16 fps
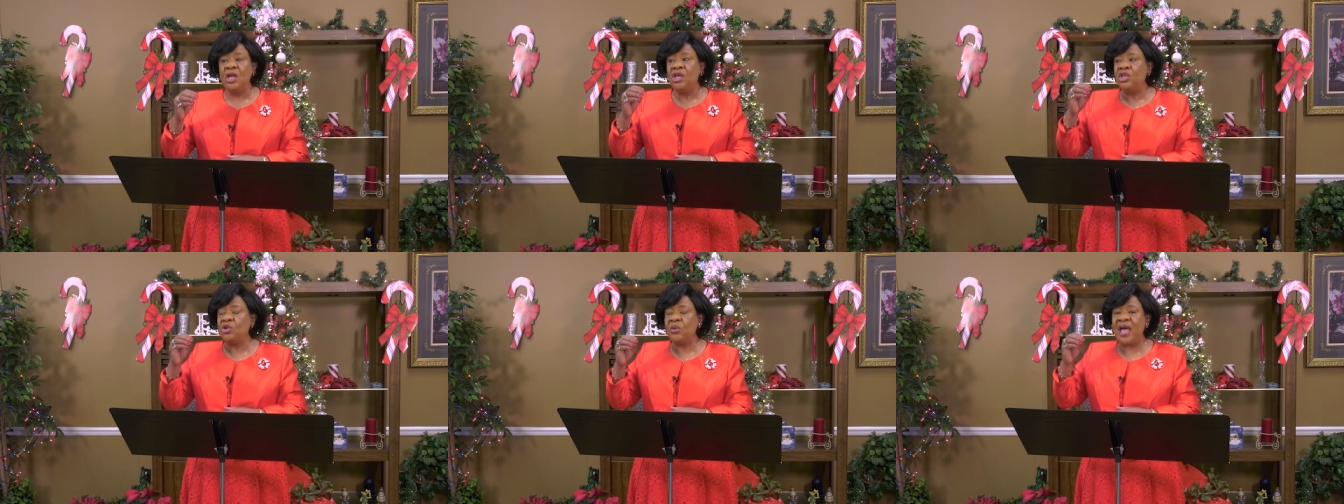
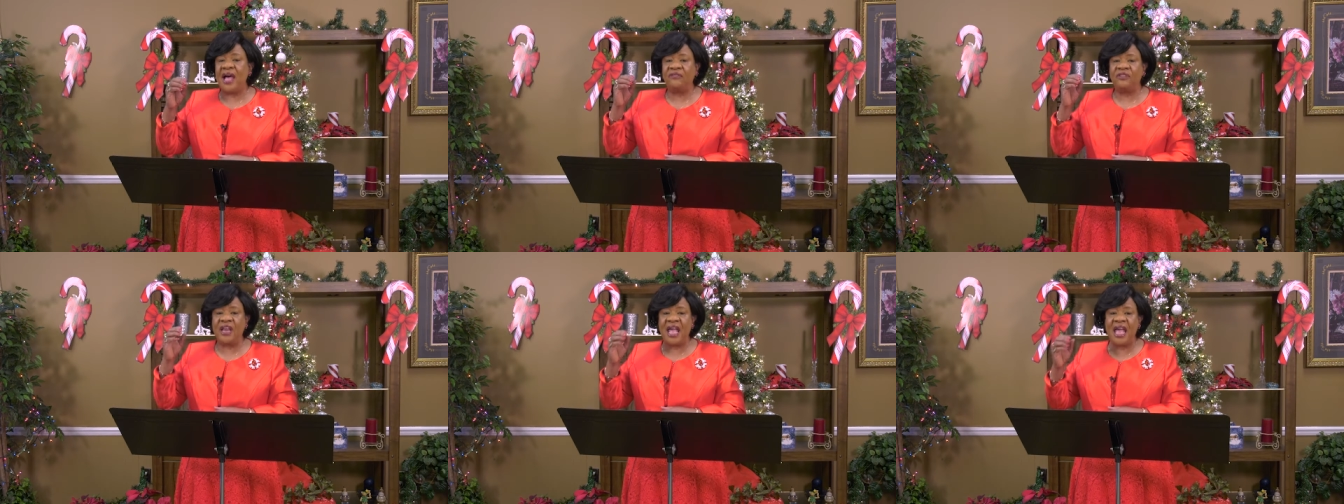you
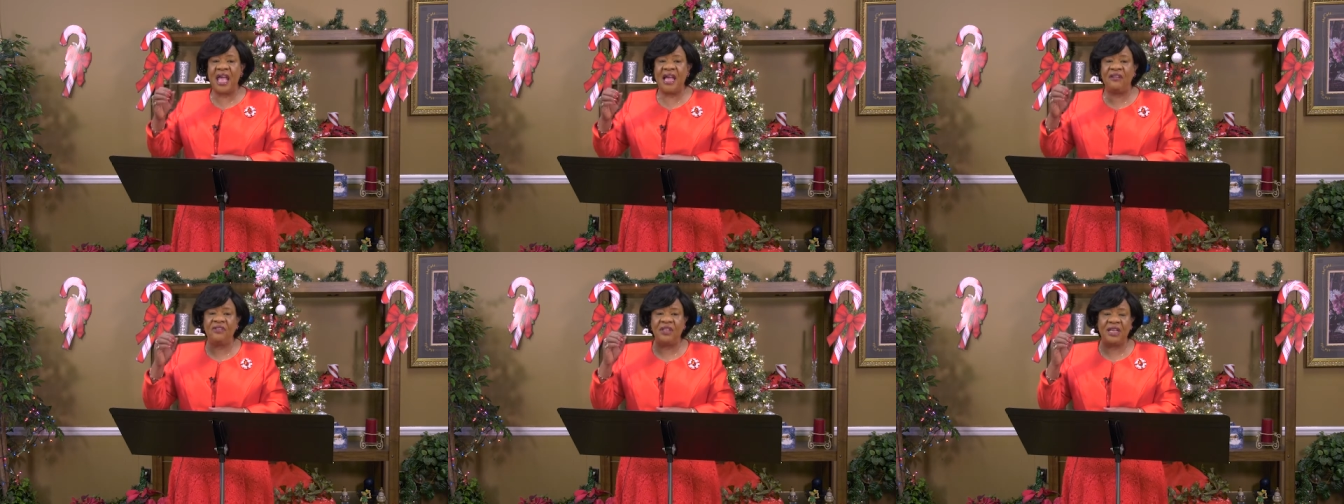have to
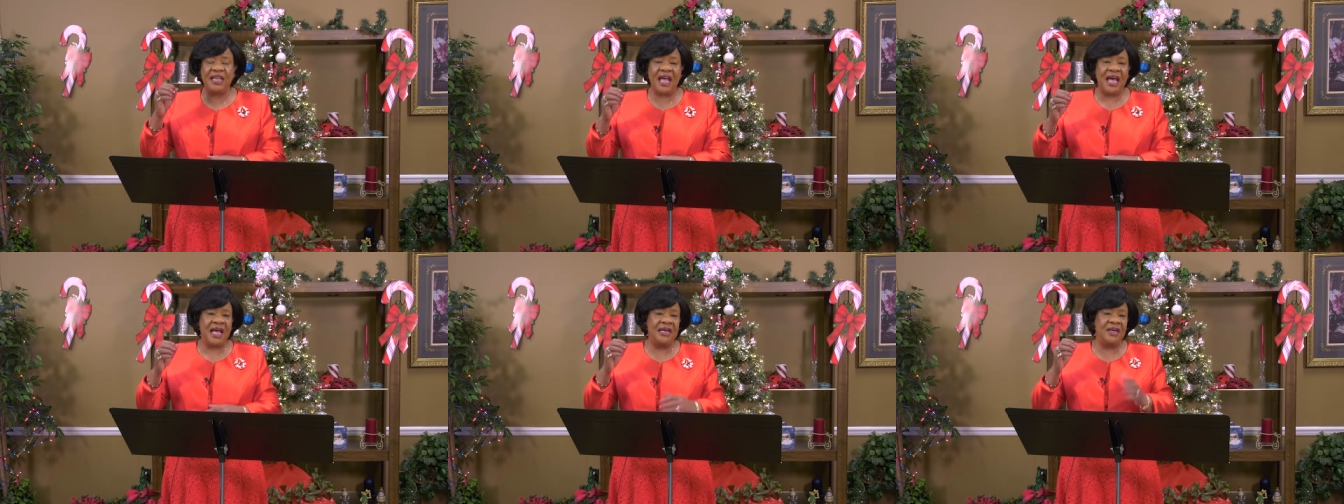have the
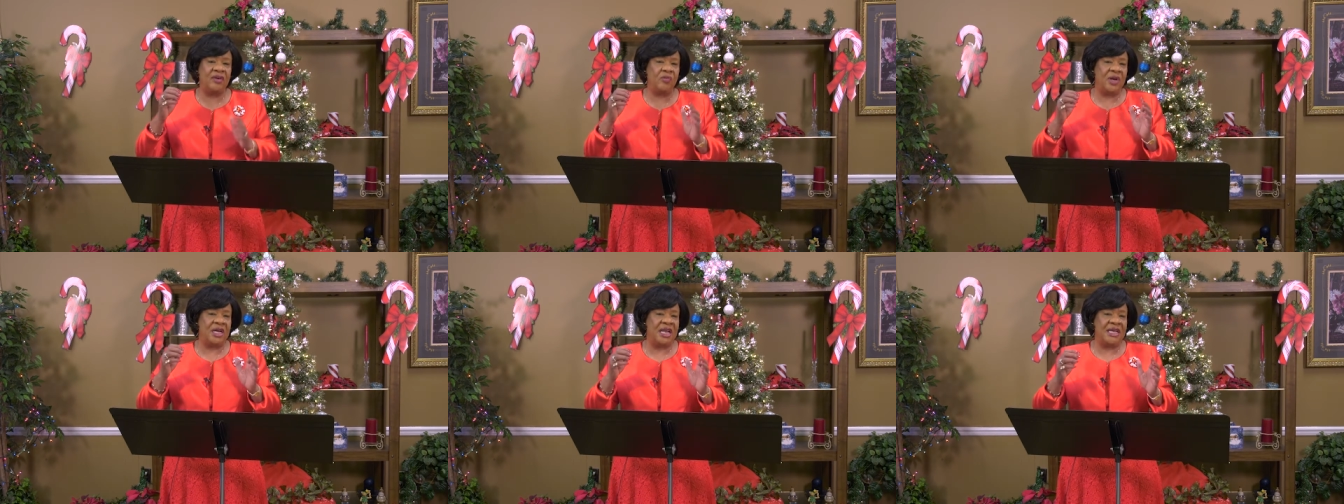kind
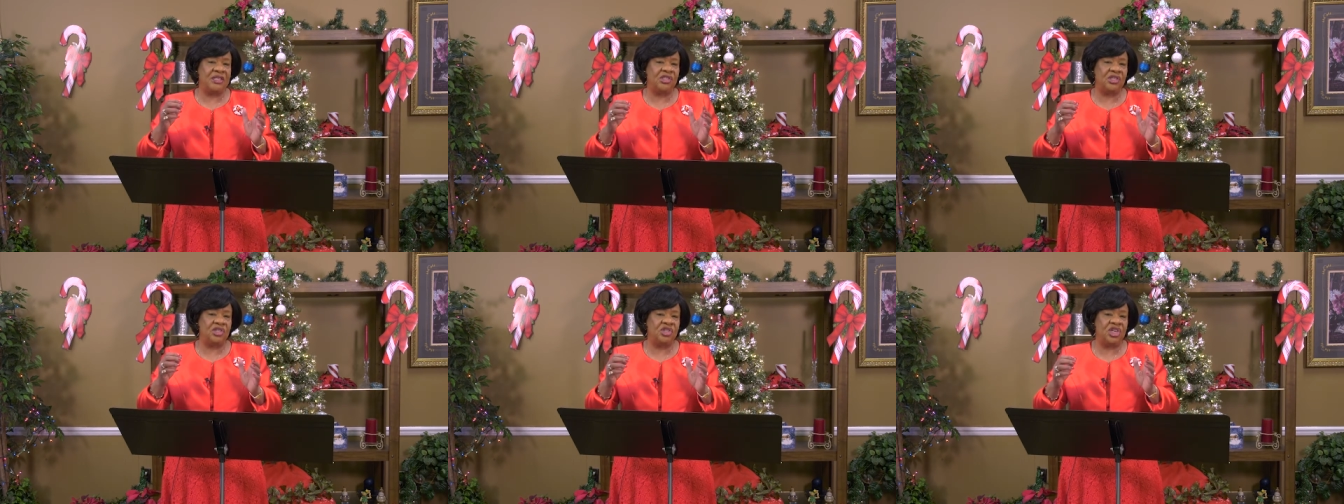of
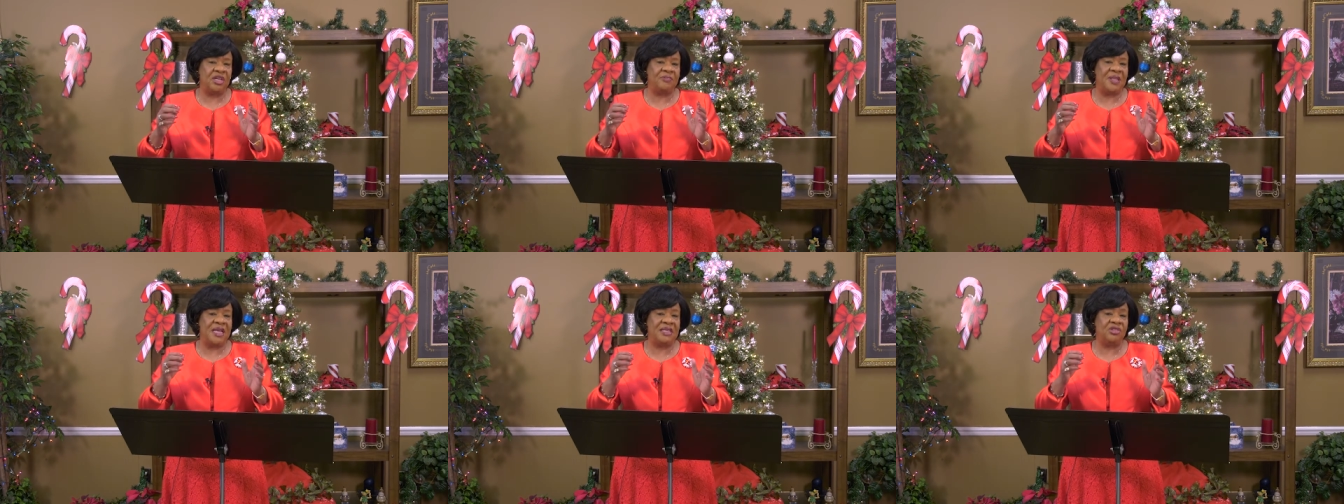
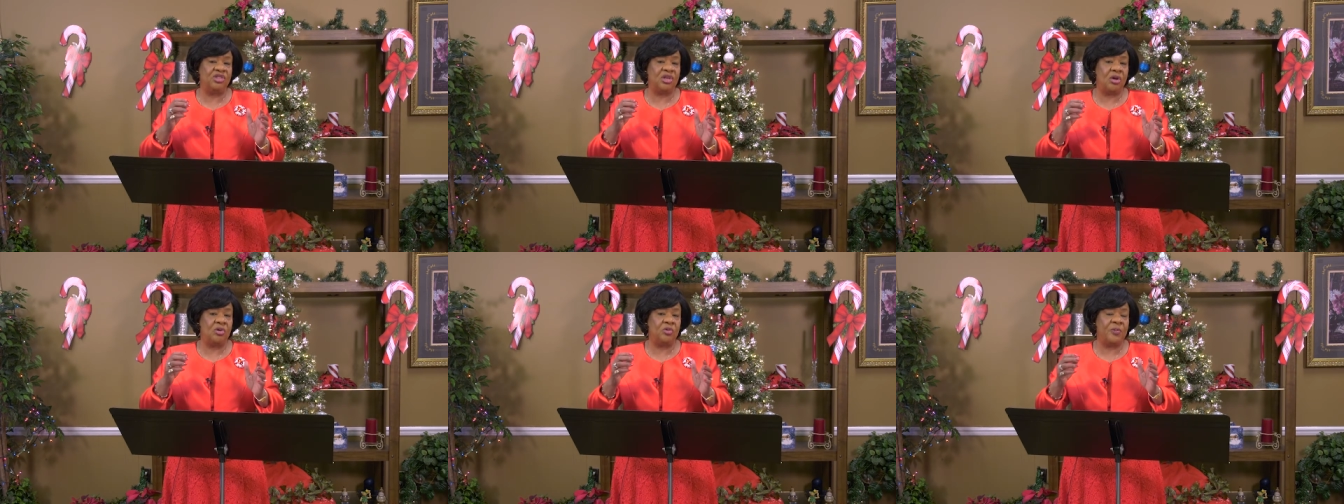relationship that
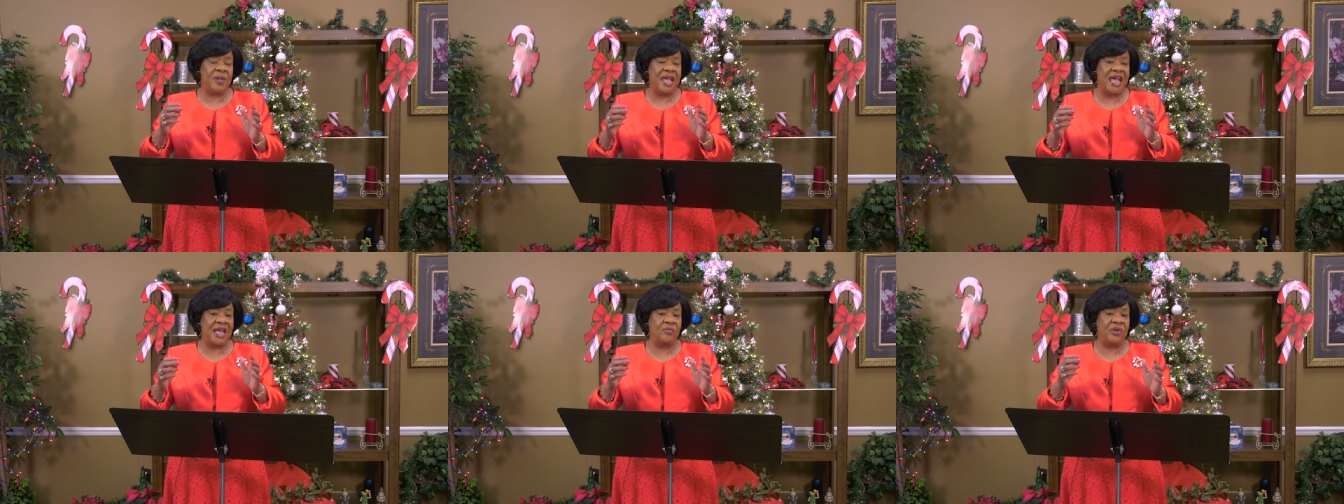Job
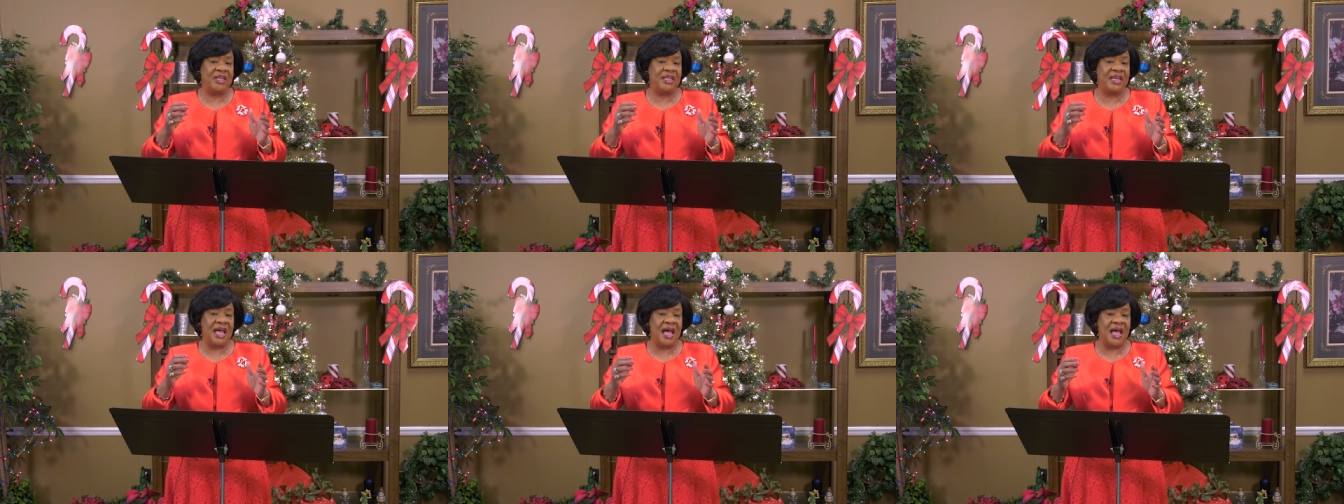had
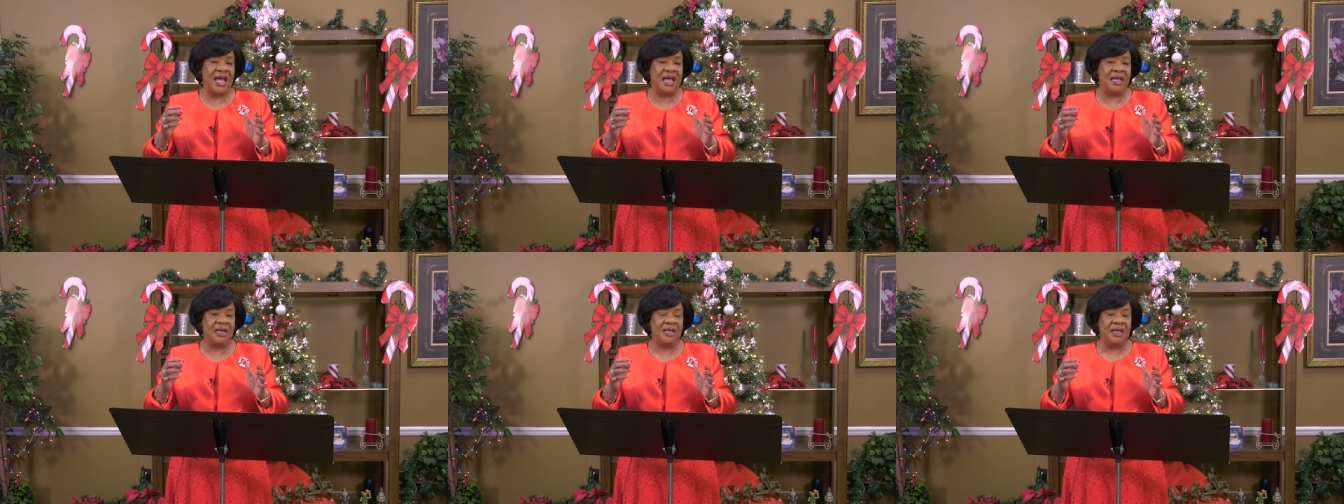with
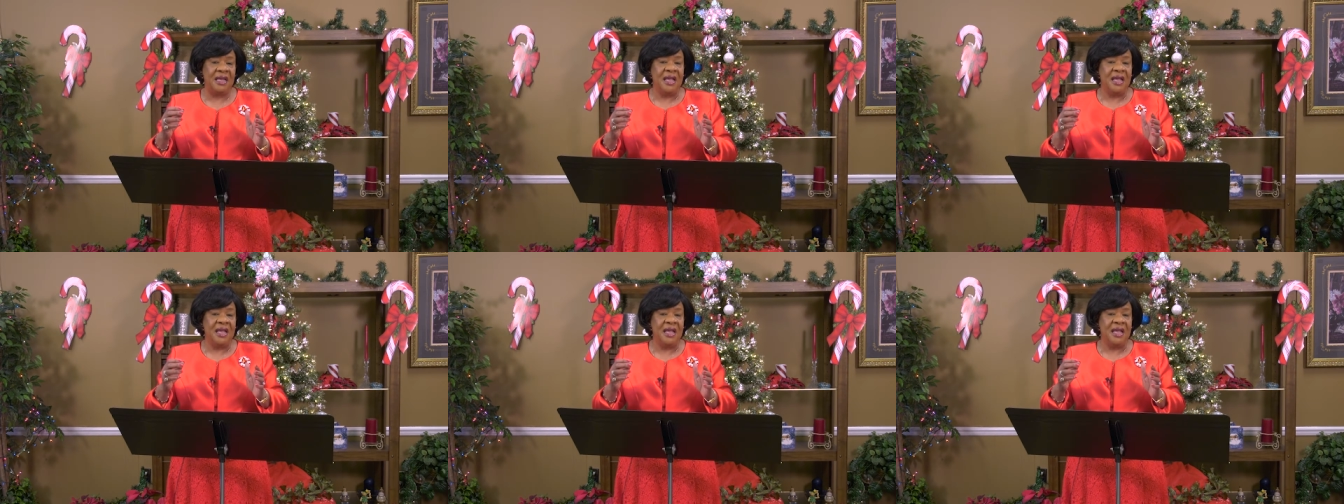God.